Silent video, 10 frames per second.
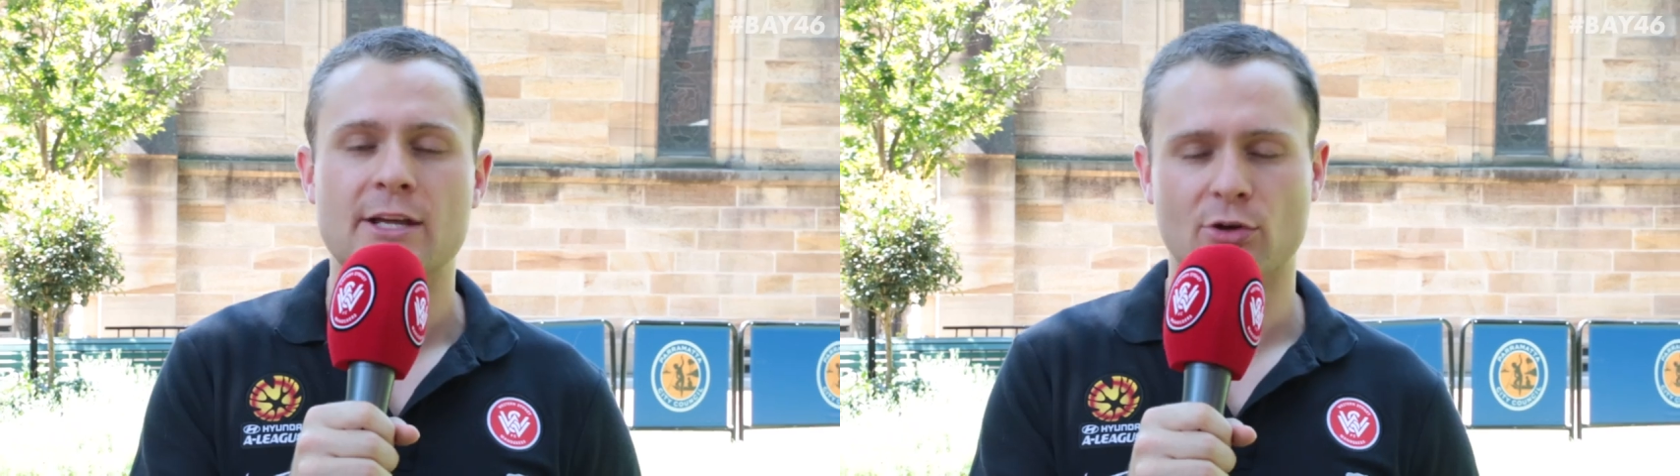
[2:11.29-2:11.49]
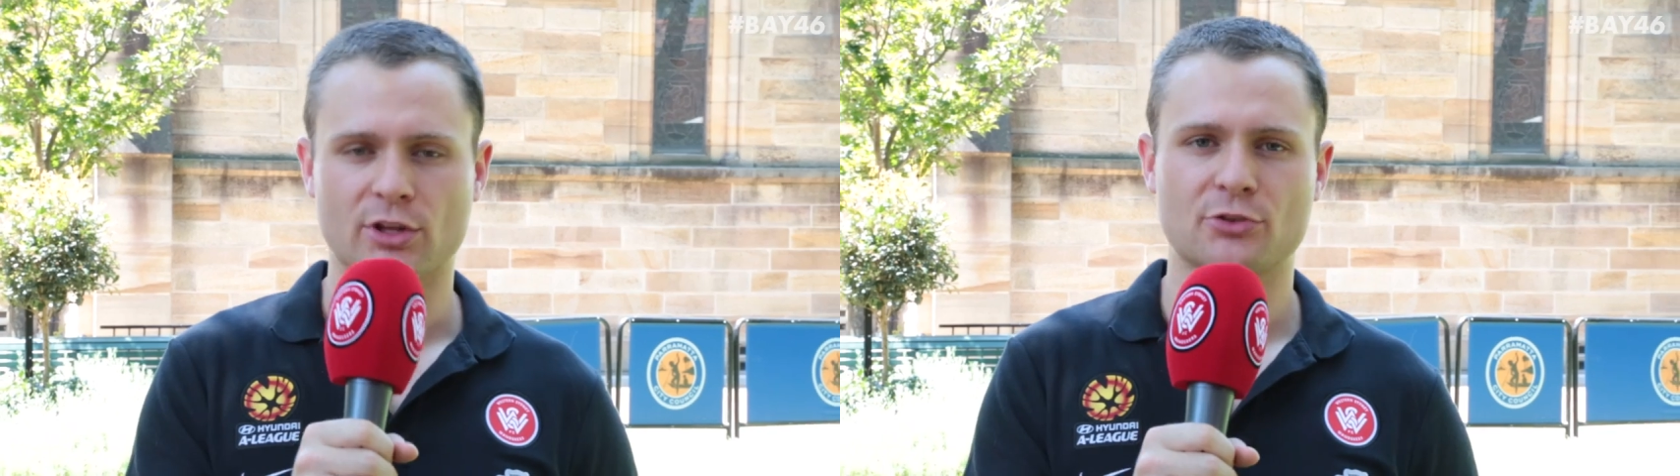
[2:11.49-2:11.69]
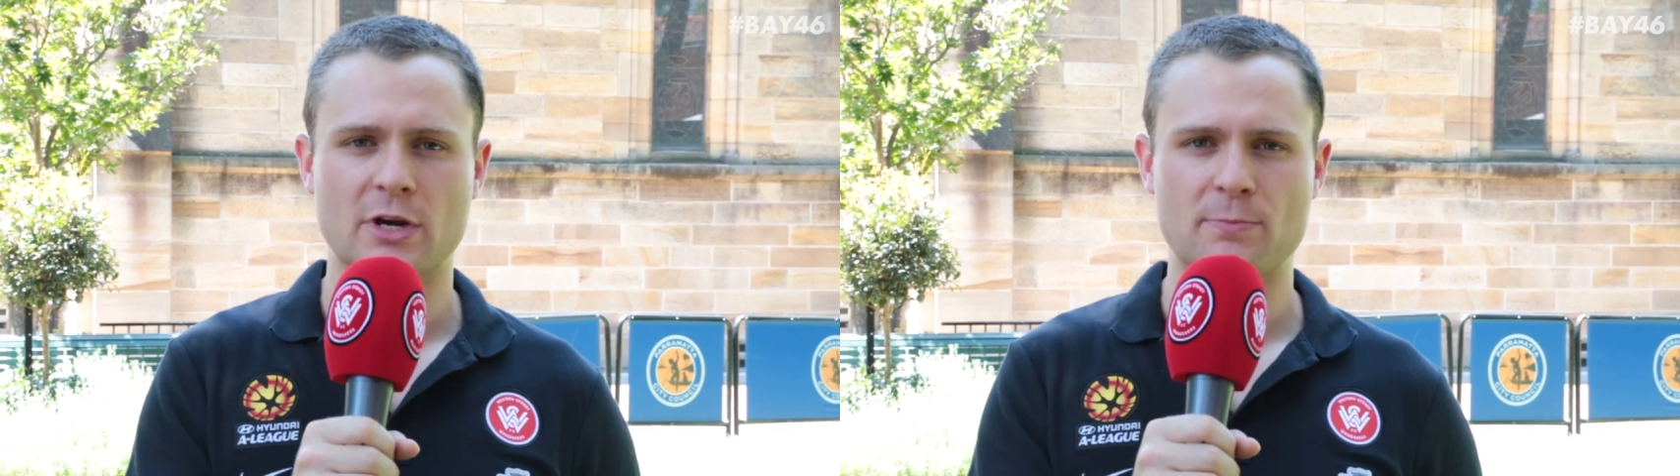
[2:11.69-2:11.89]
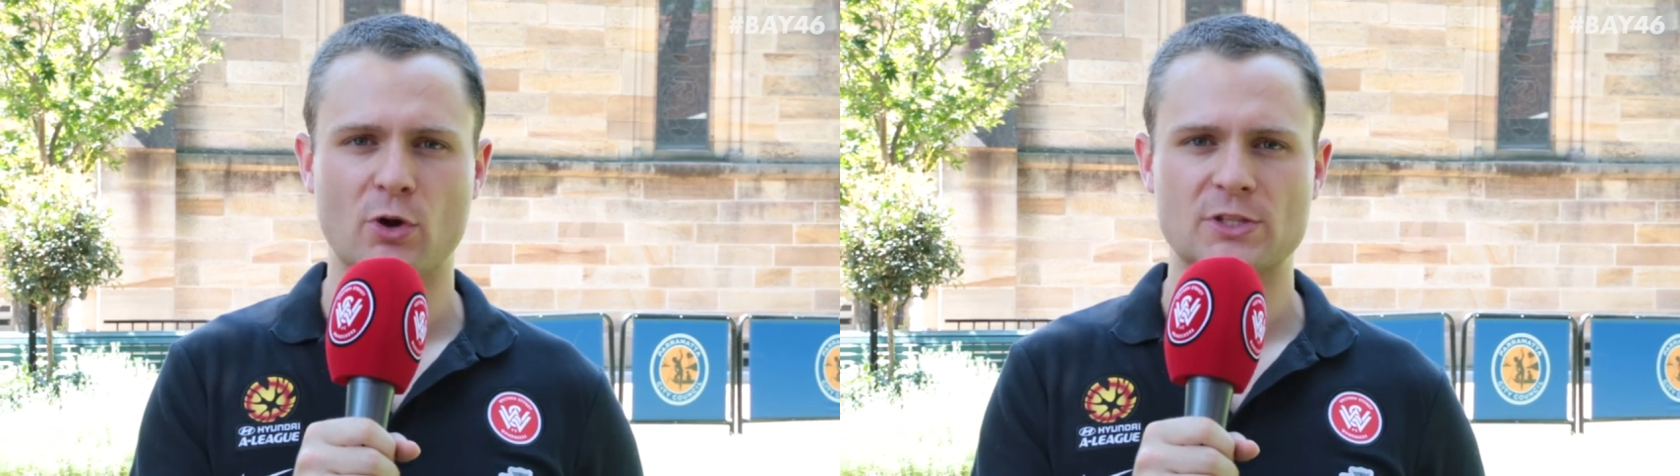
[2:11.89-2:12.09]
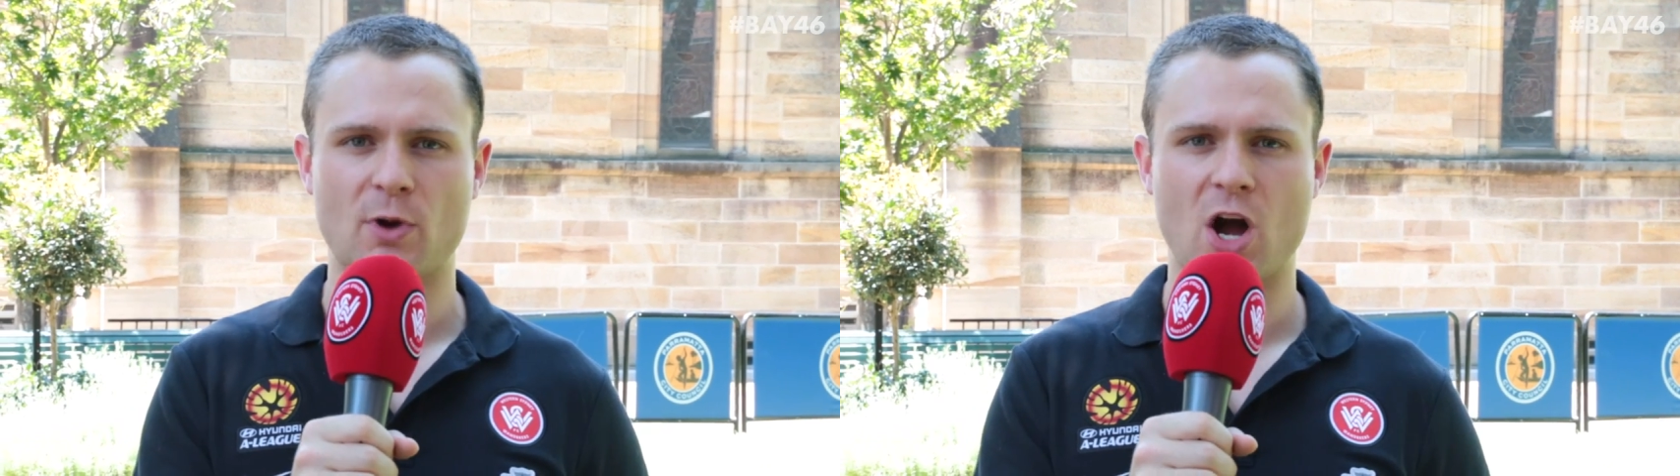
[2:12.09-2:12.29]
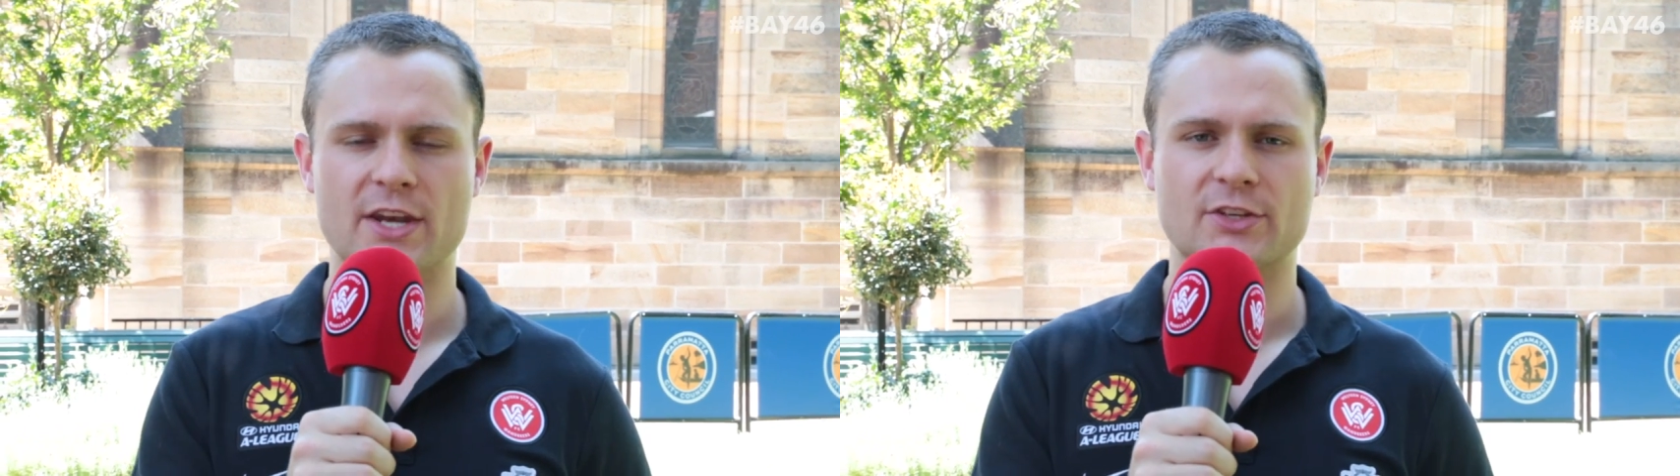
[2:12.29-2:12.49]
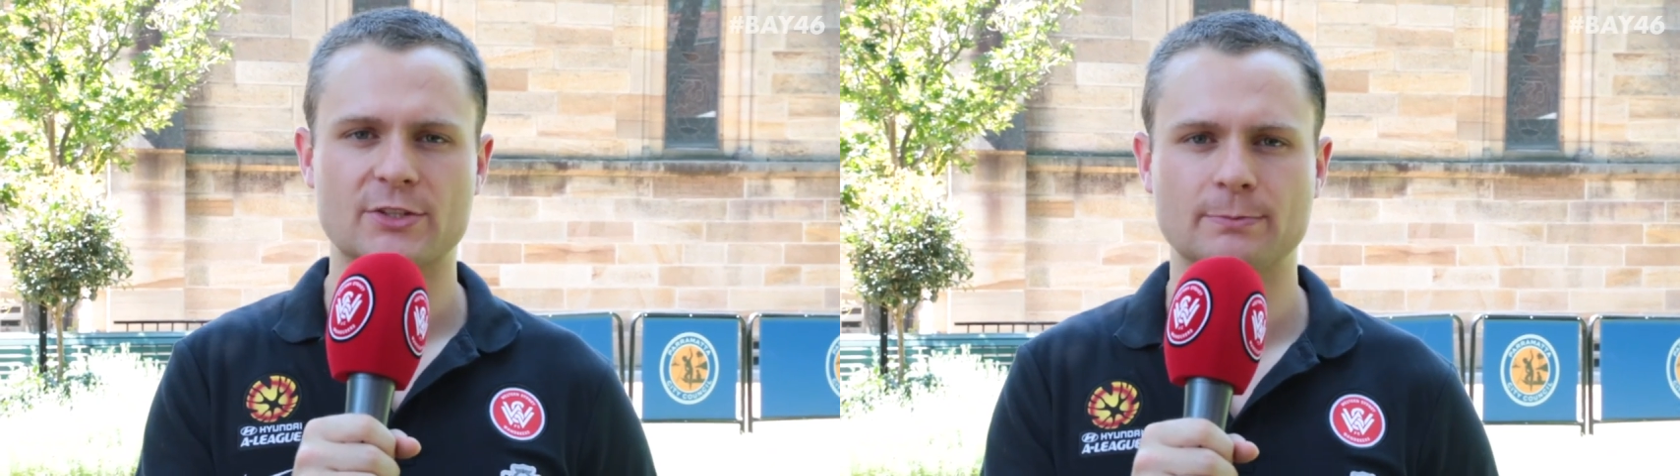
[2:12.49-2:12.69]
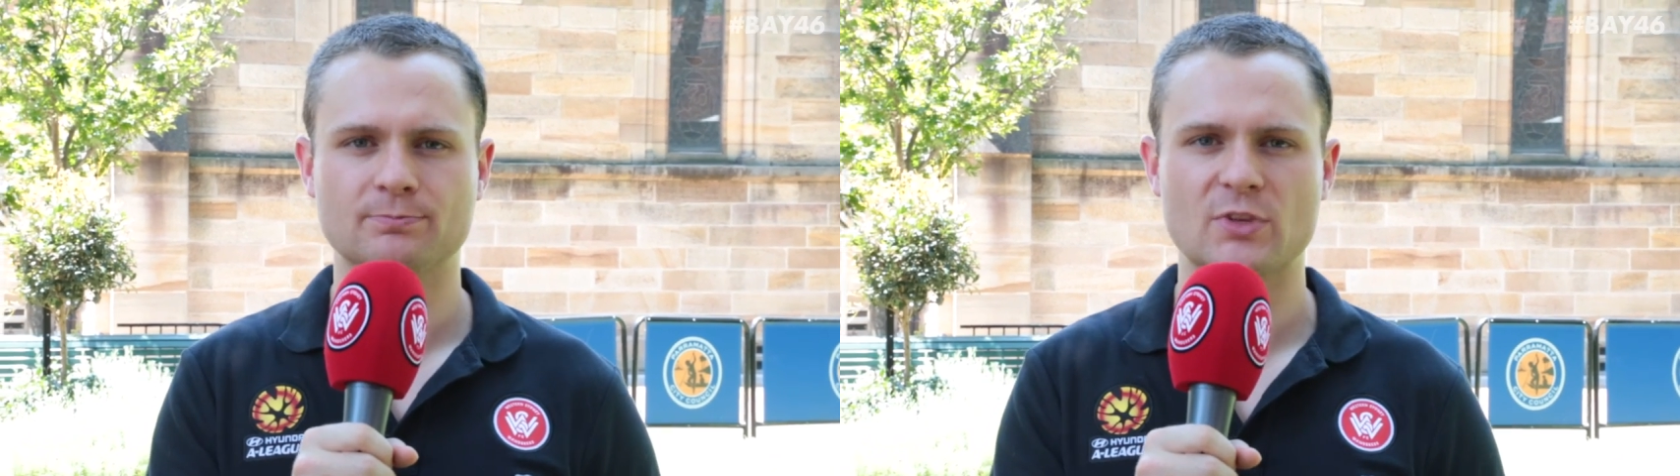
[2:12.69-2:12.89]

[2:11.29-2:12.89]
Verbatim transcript: and only three points behind us.